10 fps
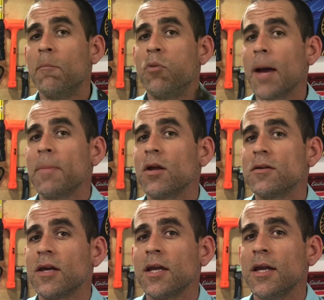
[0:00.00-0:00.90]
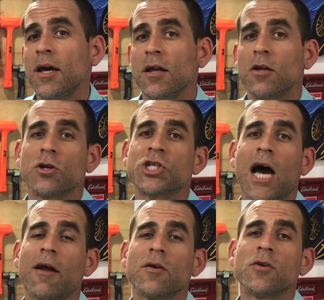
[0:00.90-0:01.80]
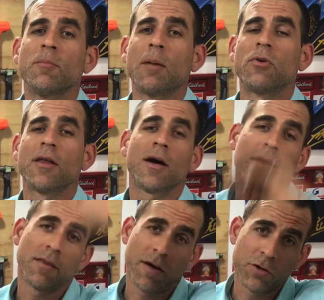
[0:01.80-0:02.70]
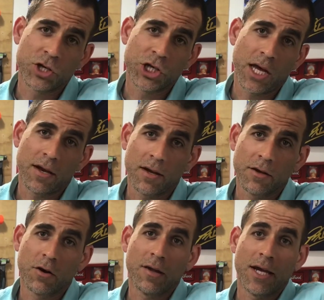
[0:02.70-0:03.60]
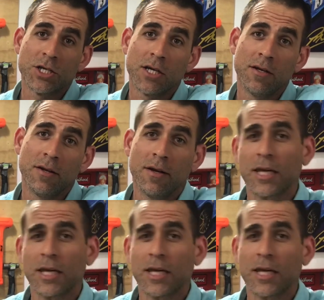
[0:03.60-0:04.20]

Brett Middleton, a little shout out to you, my brother. Love your shit. You're a legend.